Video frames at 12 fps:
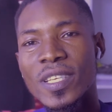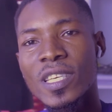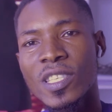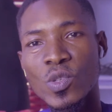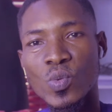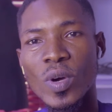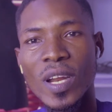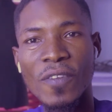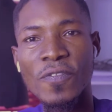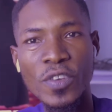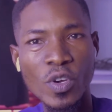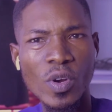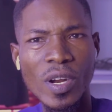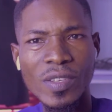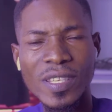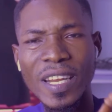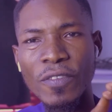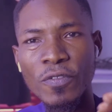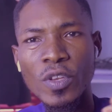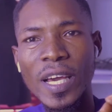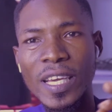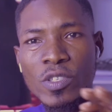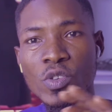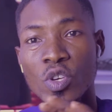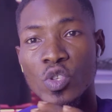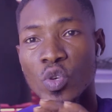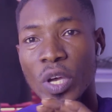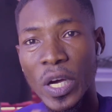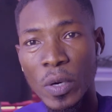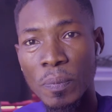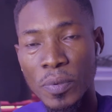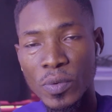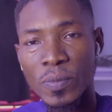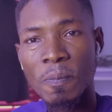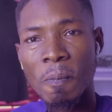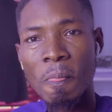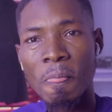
this is what I figured out and I feel like it's going to help you.